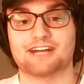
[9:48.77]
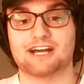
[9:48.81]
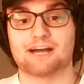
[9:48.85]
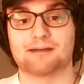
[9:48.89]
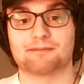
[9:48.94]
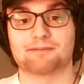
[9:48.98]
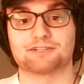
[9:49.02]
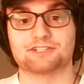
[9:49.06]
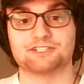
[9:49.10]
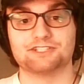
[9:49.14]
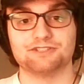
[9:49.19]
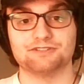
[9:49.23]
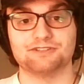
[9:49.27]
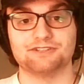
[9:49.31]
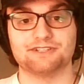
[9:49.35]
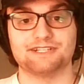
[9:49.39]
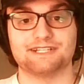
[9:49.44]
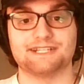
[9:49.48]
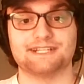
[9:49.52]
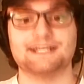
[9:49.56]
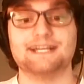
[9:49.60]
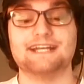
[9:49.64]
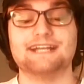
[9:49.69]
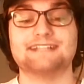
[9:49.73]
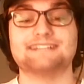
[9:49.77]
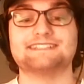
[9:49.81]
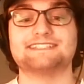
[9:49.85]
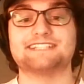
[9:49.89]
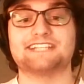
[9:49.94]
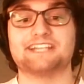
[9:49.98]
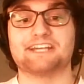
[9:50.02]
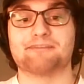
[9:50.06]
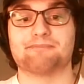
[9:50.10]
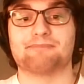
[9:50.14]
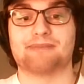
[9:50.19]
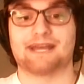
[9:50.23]
opportunity to
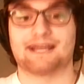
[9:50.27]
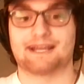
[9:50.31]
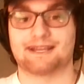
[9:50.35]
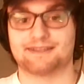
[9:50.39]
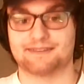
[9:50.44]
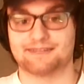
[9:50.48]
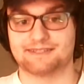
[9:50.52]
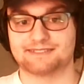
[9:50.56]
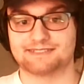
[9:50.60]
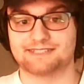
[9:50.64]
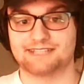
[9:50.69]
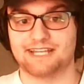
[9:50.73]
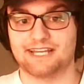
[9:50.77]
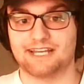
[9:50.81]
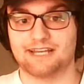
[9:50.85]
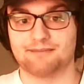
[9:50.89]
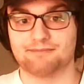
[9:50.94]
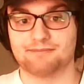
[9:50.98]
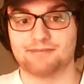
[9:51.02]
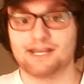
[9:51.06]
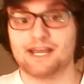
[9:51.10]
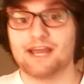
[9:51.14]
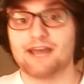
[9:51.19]
get back in this game.